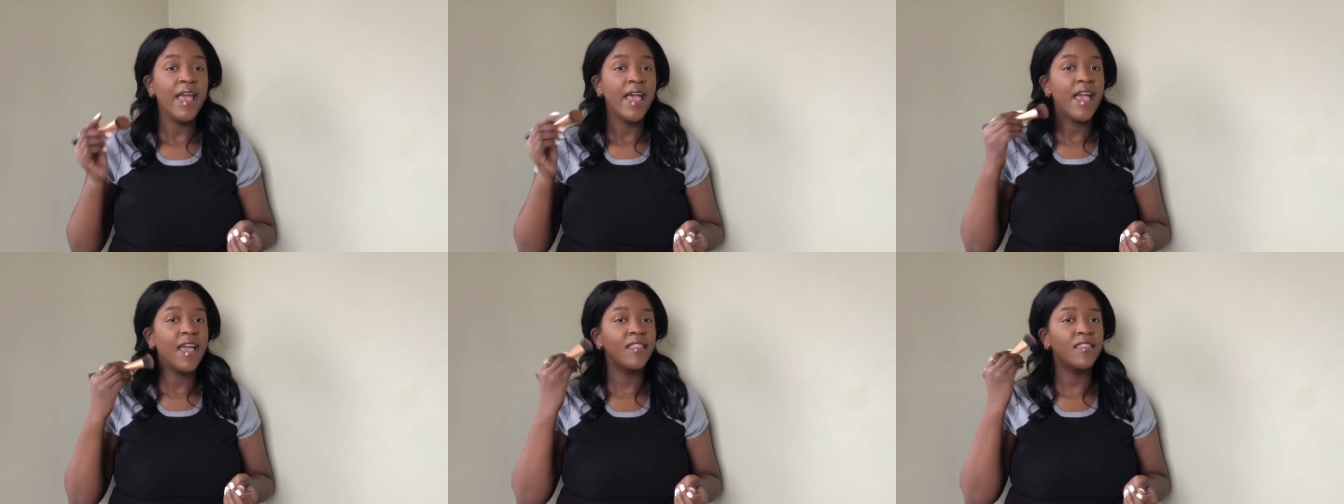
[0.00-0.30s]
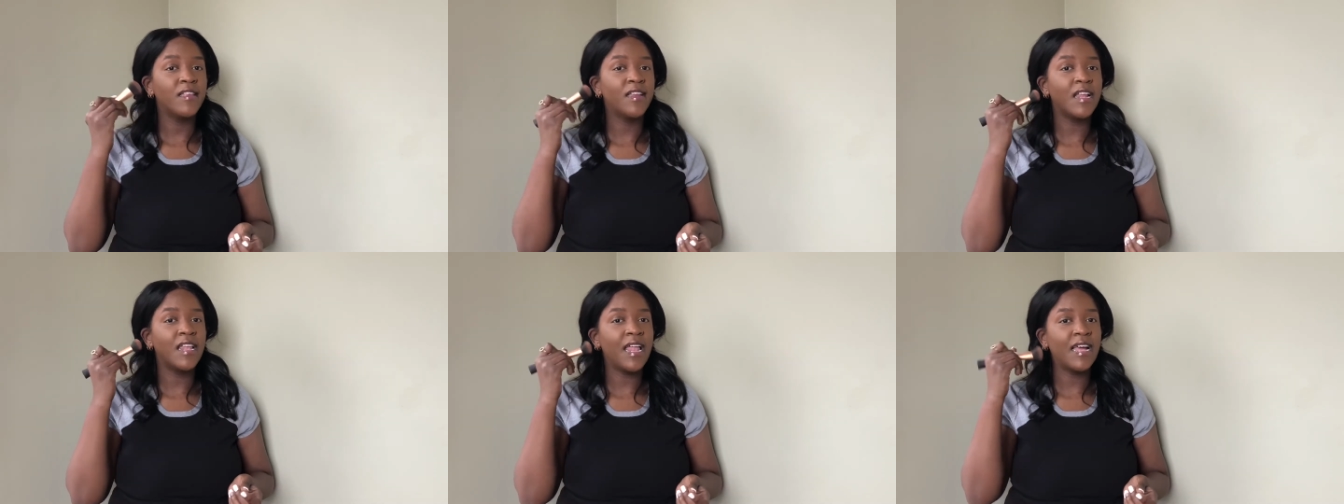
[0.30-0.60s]
and
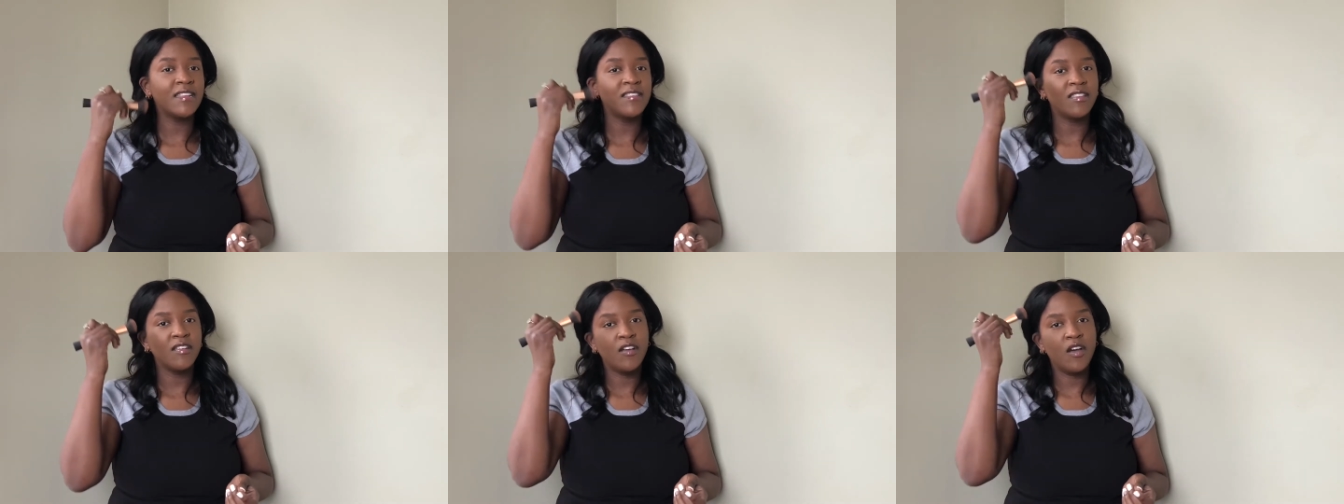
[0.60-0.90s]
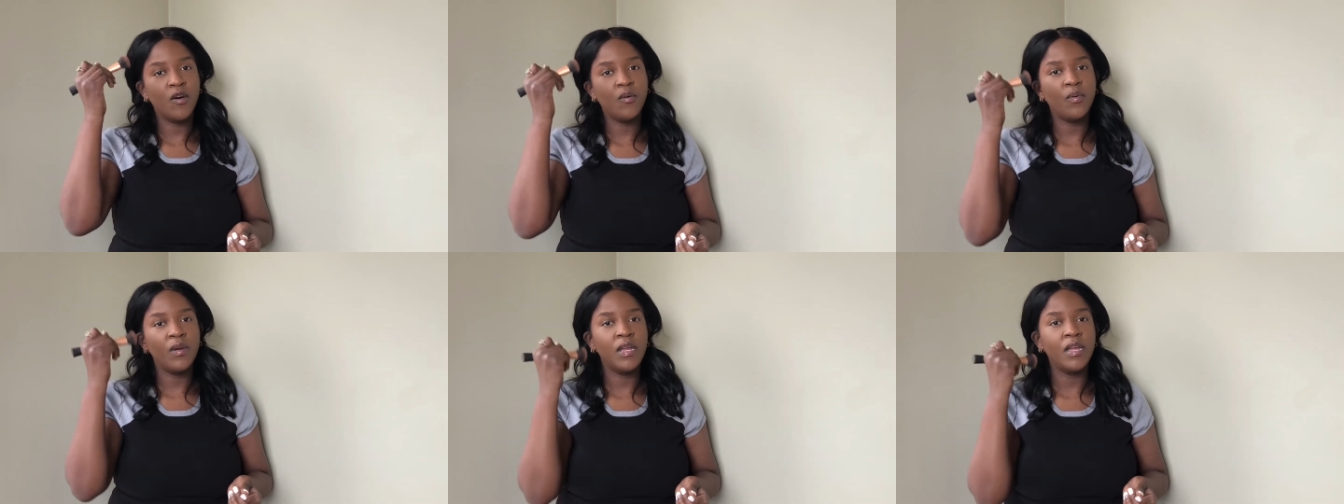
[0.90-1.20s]
then I like to
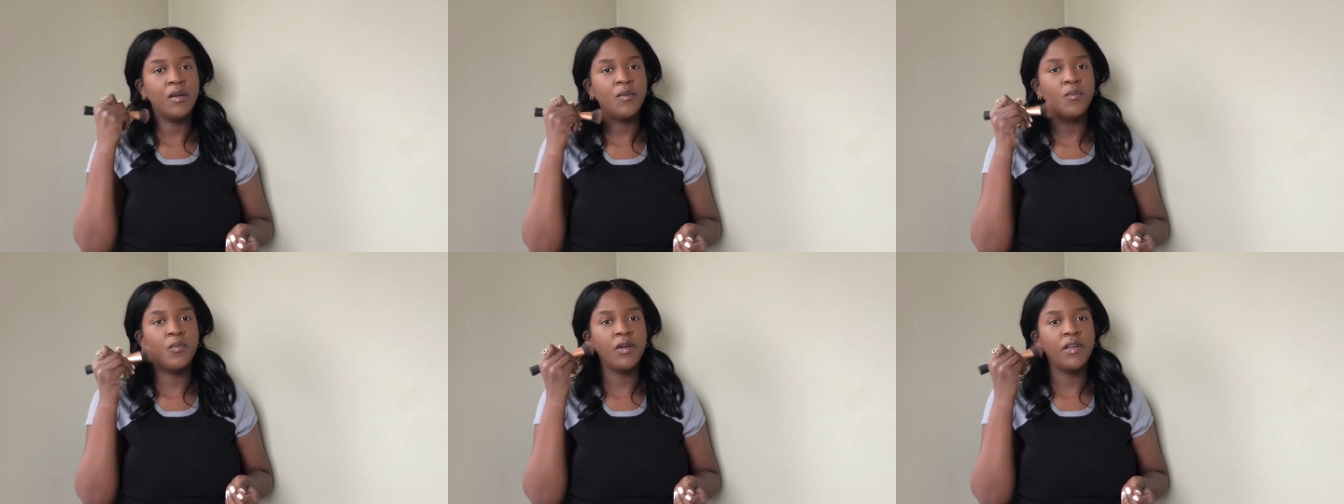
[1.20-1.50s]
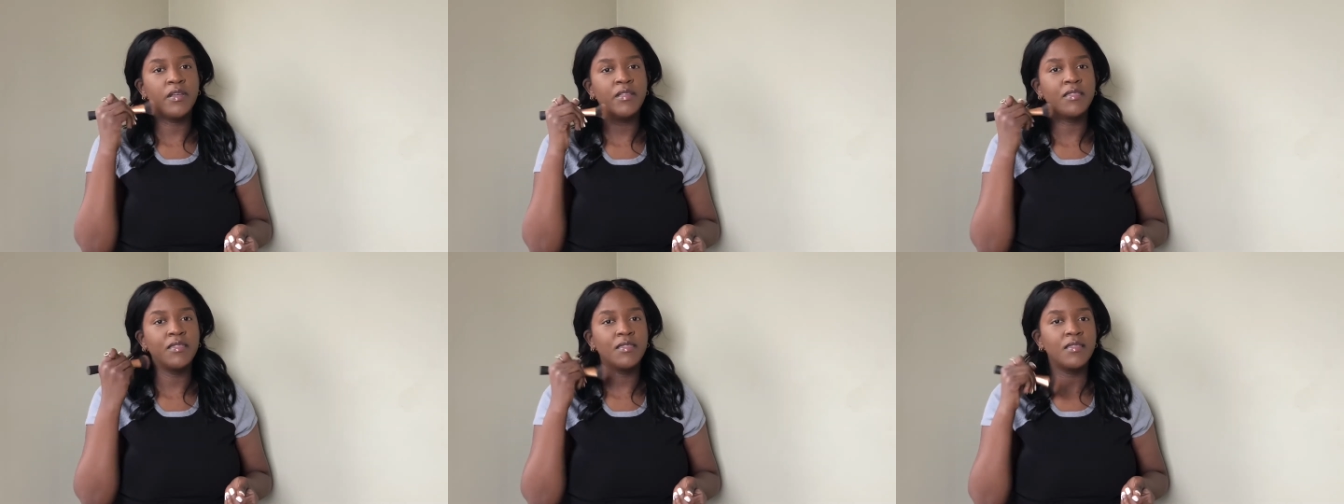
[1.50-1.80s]
go in
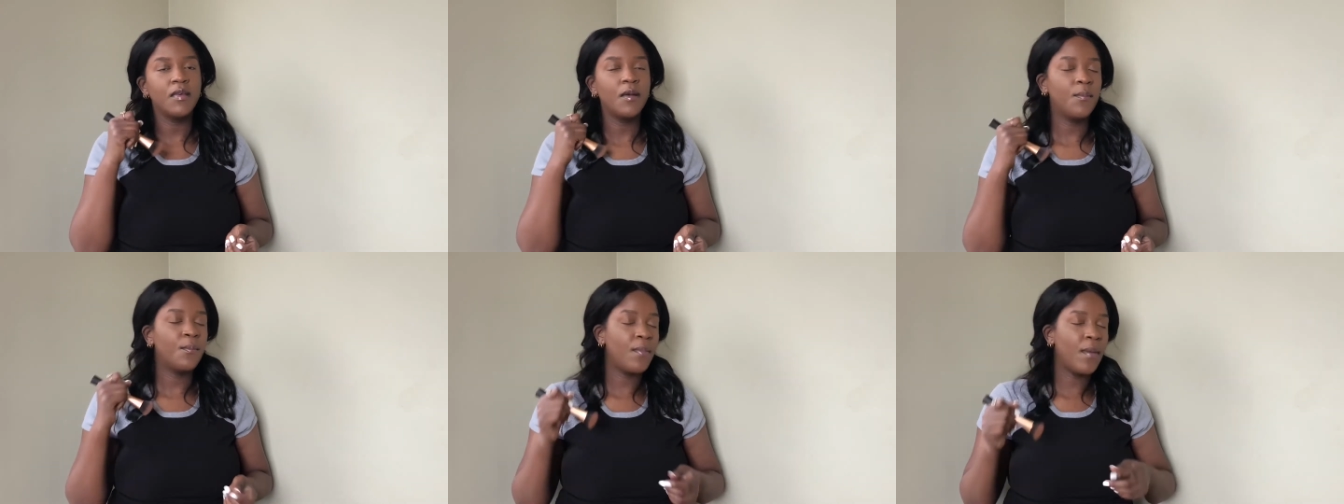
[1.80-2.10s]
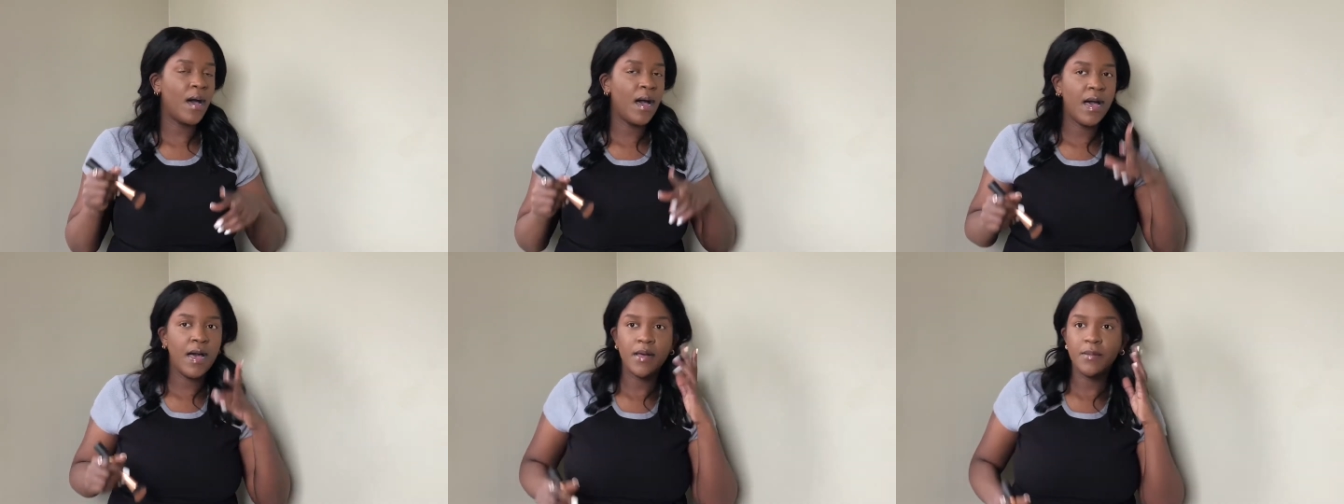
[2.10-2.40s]
with
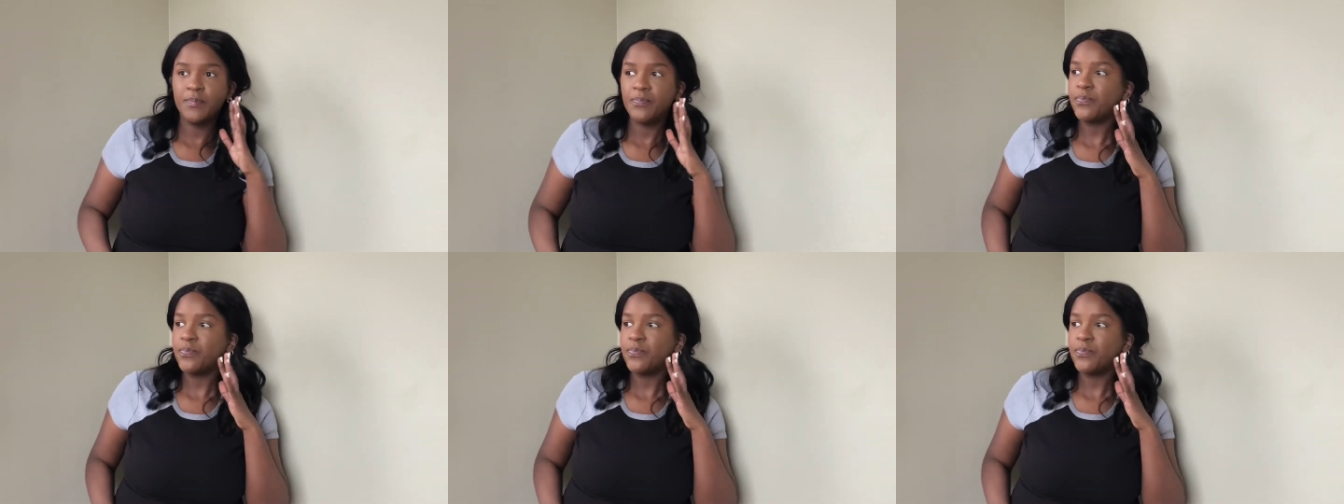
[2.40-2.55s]
my